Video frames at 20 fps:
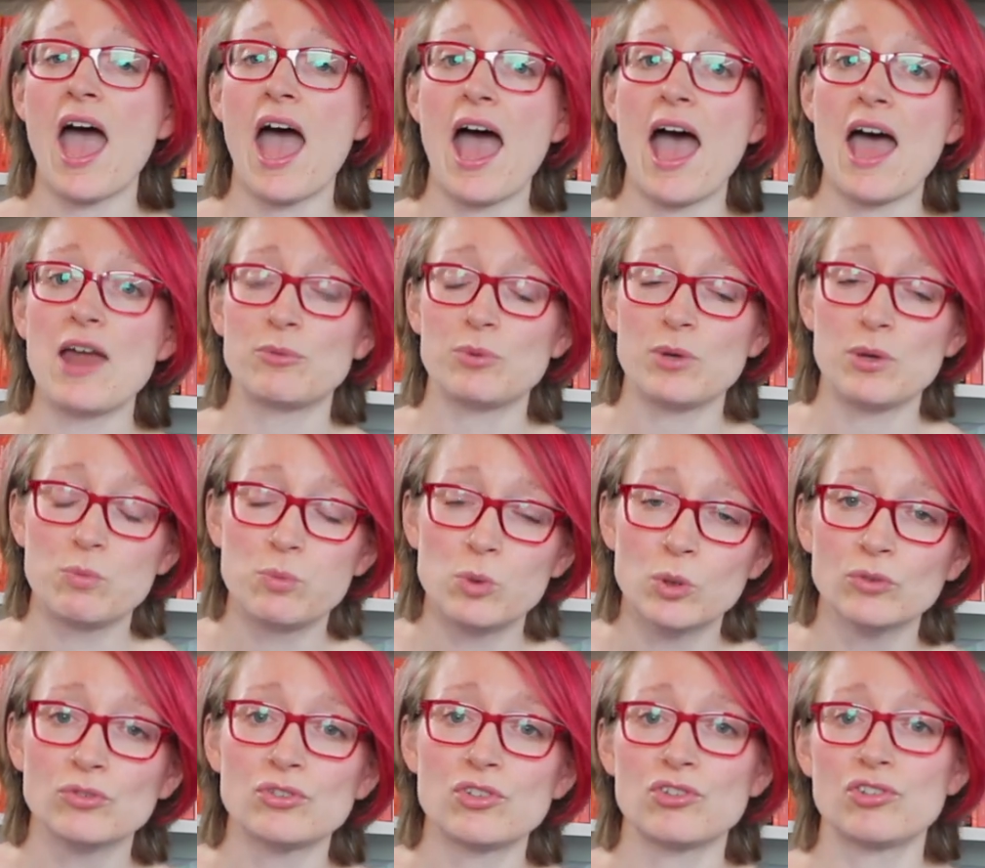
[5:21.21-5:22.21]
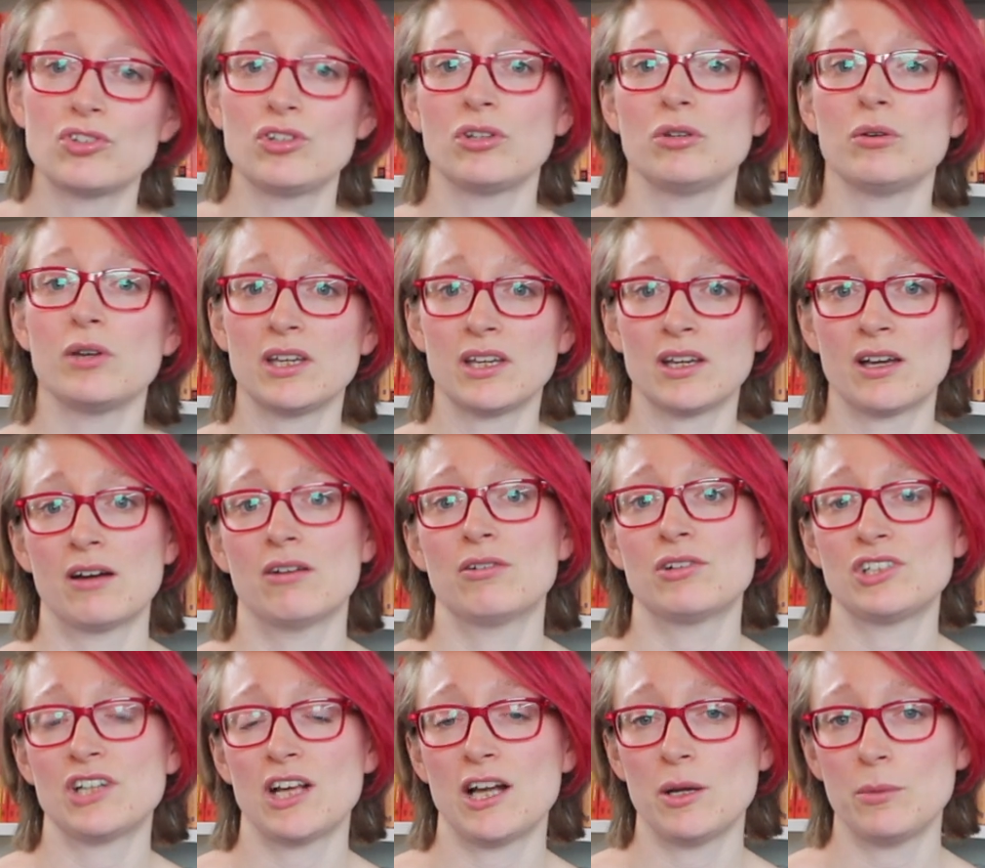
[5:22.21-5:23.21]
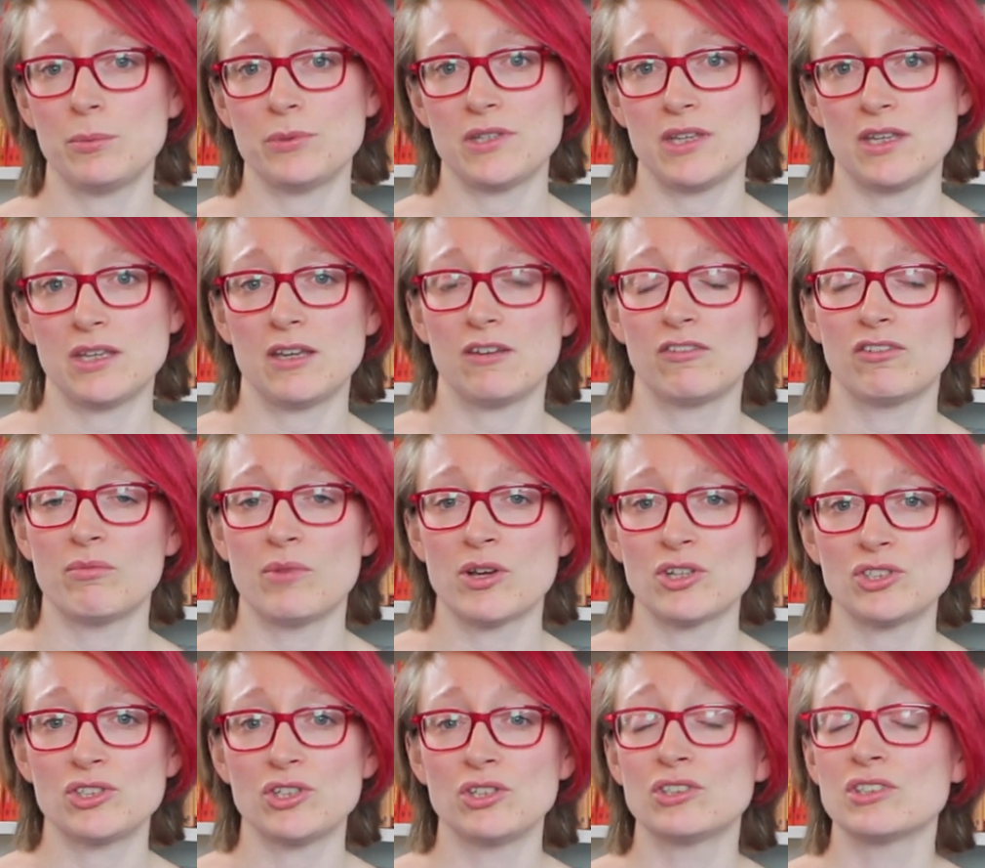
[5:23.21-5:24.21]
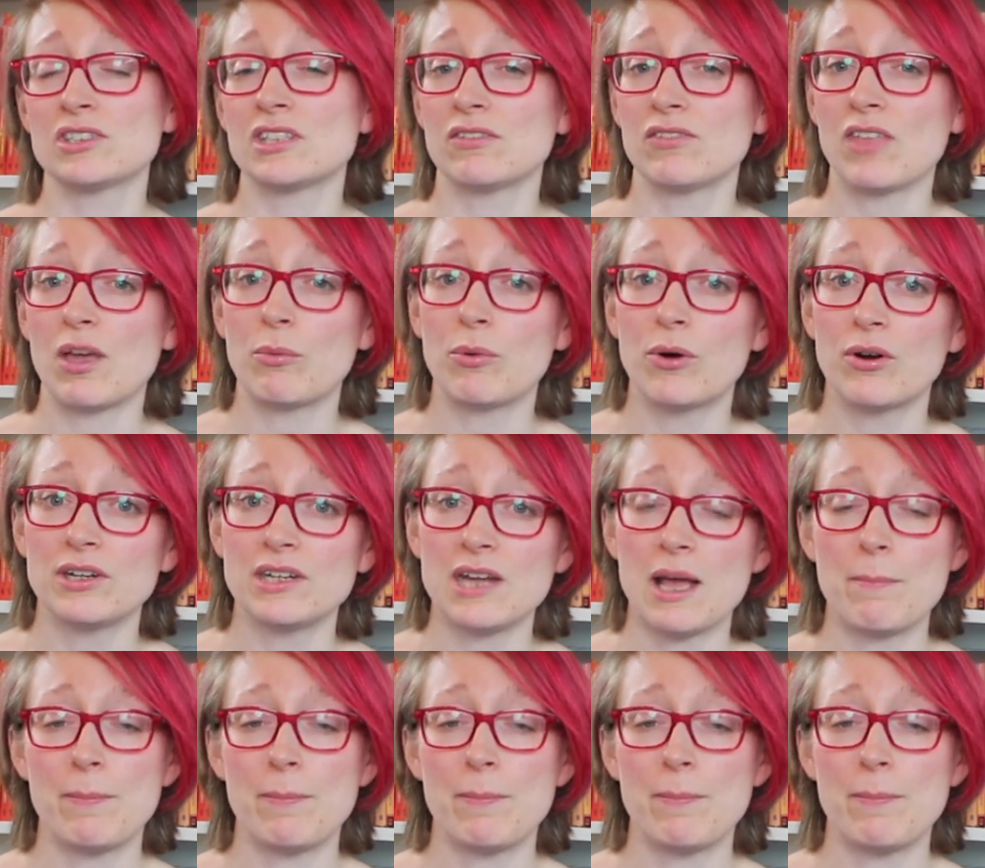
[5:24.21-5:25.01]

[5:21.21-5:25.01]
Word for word: and we want to encourage help seeking from our students if they're worried